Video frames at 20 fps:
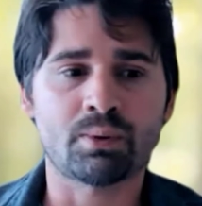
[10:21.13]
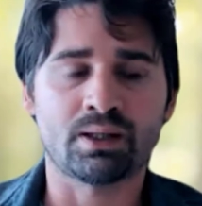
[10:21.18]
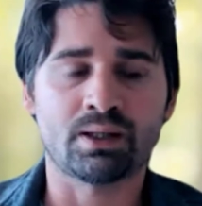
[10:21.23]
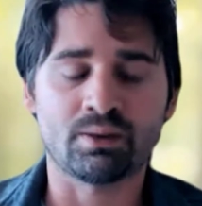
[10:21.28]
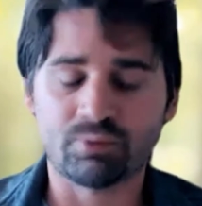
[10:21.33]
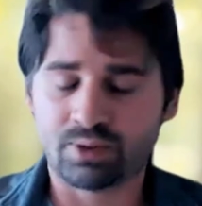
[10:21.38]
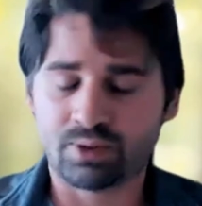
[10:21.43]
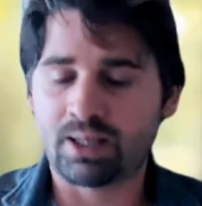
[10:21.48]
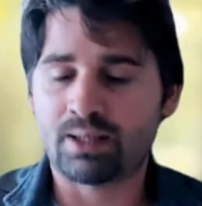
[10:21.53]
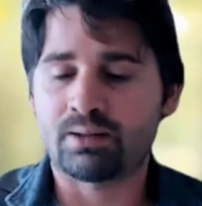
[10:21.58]
And
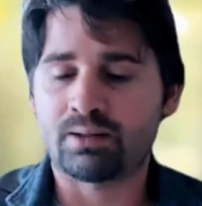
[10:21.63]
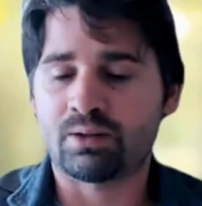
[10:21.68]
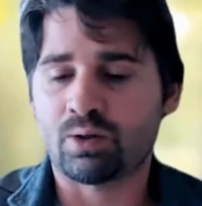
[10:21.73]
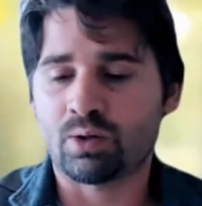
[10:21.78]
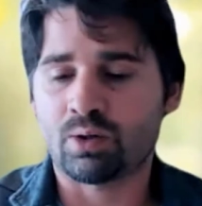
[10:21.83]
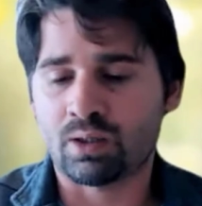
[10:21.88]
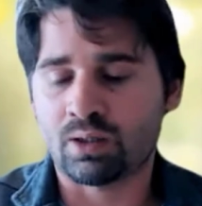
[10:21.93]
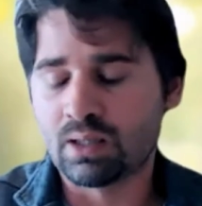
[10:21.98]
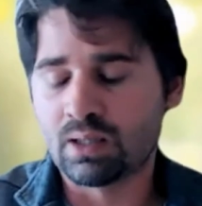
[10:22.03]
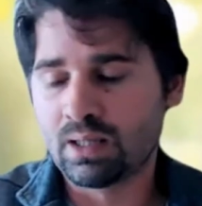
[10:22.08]
if then
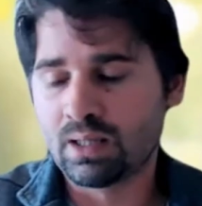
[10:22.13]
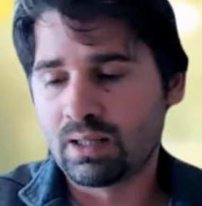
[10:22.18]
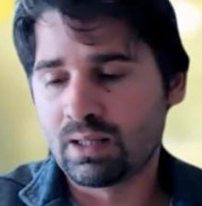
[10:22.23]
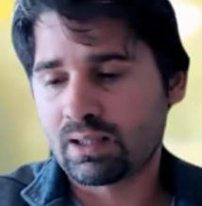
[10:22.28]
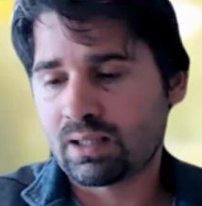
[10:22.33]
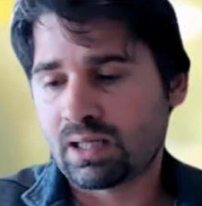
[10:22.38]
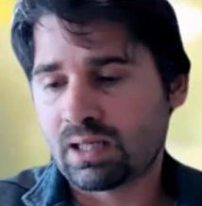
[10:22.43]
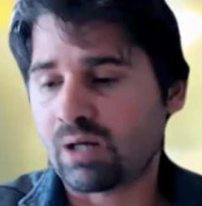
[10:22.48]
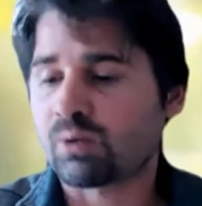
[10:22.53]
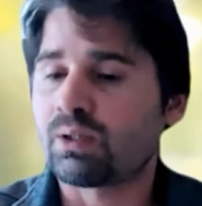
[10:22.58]
your
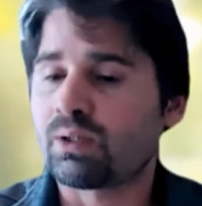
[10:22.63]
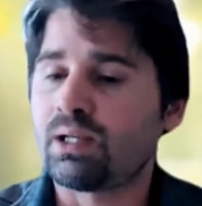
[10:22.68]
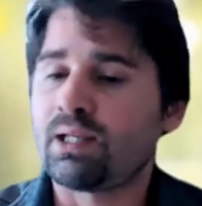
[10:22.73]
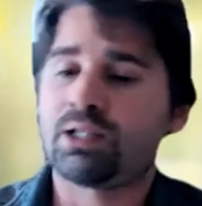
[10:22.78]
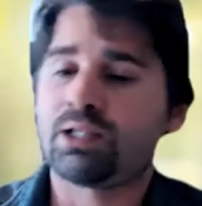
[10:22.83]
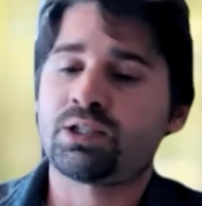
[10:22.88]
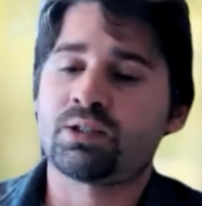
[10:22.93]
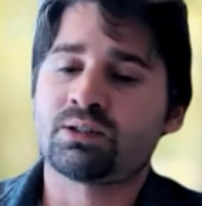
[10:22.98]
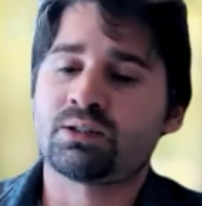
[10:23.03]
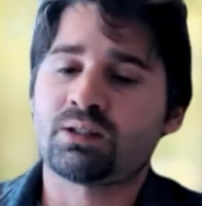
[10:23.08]

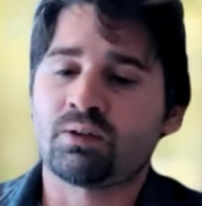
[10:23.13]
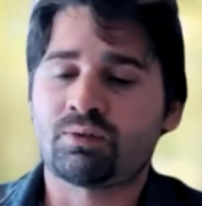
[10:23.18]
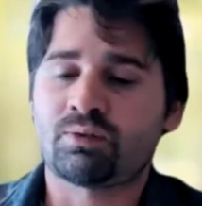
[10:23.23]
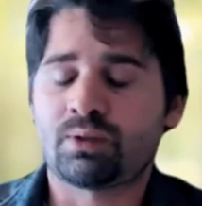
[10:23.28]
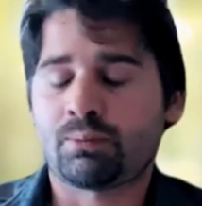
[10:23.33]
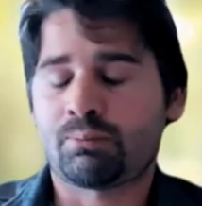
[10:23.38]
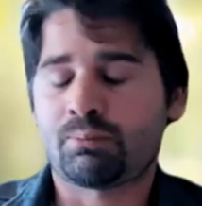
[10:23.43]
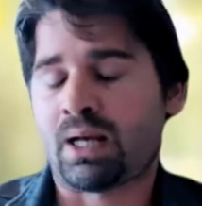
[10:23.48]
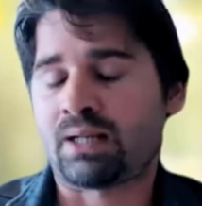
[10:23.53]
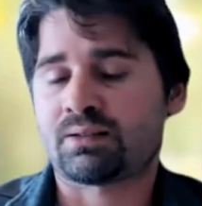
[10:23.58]
calculations of
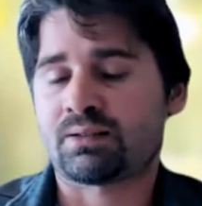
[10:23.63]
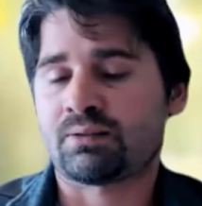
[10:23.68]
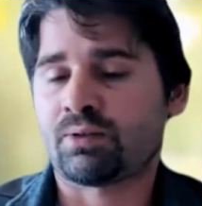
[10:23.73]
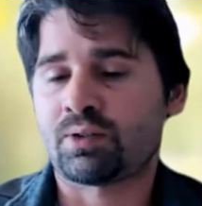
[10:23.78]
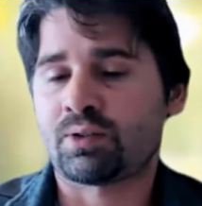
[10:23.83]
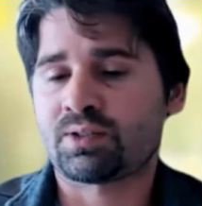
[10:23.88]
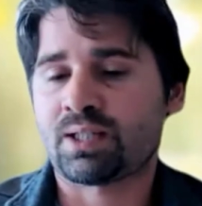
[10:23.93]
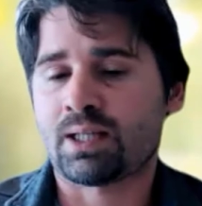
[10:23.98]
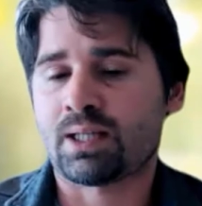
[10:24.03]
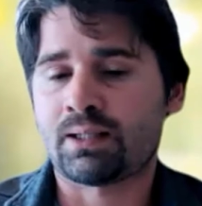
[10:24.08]
the passive
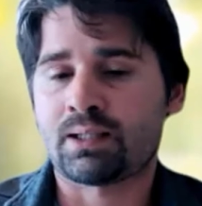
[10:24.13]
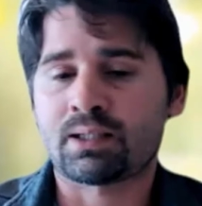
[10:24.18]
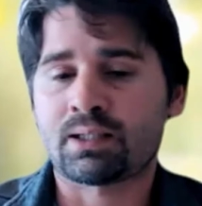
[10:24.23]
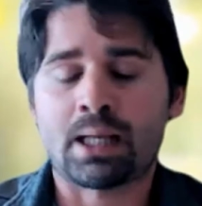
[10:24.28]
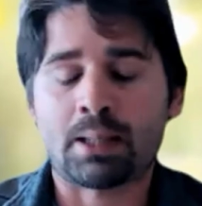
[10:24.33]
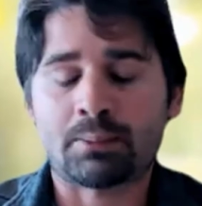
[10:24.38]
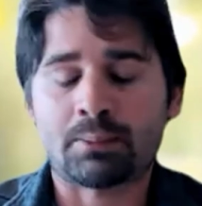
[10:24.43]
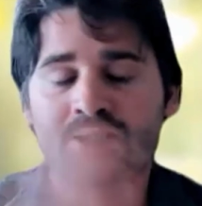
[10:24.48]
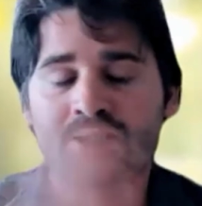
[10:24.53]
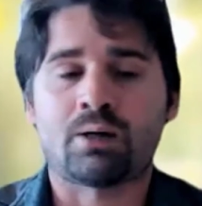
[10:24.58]
house standard
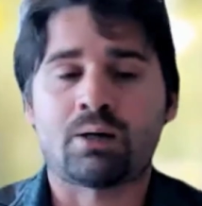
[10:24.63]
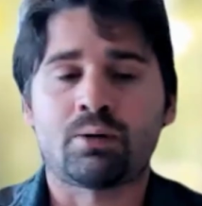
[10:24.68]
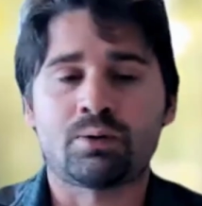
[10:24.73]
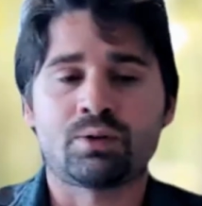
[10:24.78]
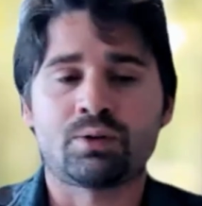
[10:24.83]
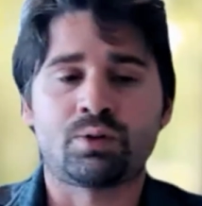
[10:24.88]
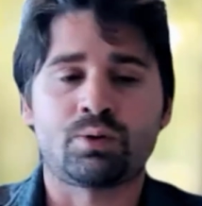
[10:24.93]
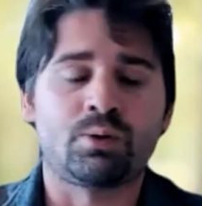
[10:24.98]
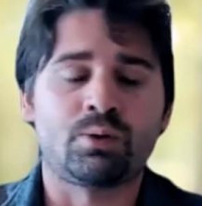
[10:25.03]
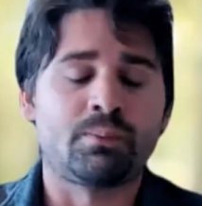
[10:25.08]
cuts down
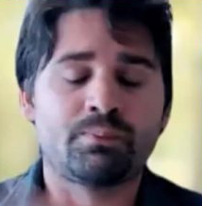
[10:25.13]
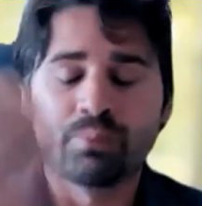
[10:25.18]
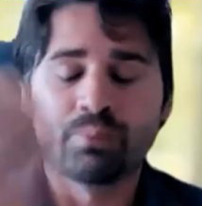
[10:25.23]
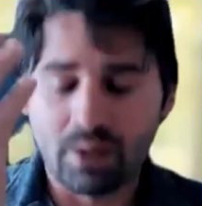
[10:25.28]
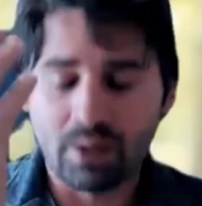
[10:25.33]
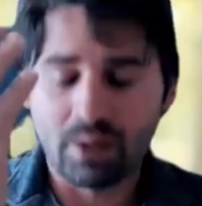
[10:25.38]
to